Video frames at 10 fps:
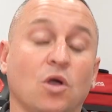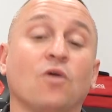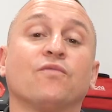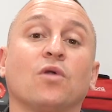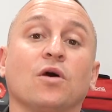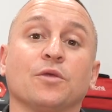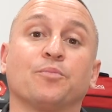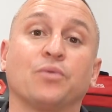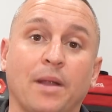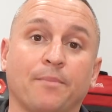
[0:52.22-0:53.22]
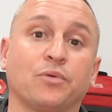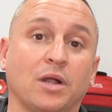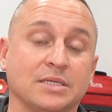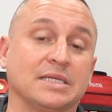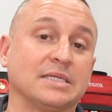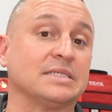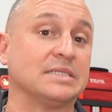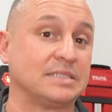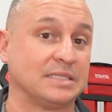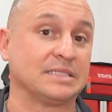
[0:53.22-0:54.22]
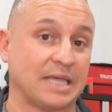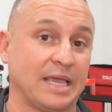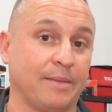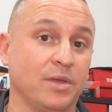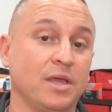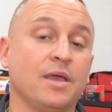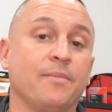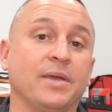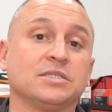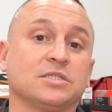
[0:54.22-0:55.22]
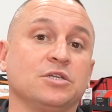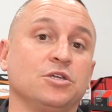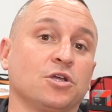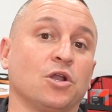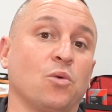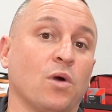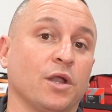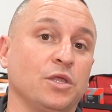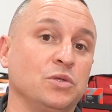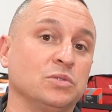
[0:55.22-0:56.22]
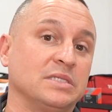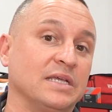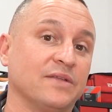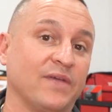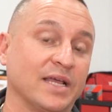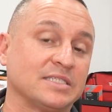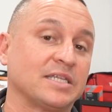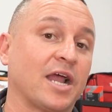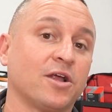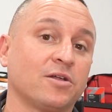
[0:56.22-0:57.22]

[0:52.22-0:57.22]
Overall, the prep process is the same. Basically, you're gonna wanna use the advanced tire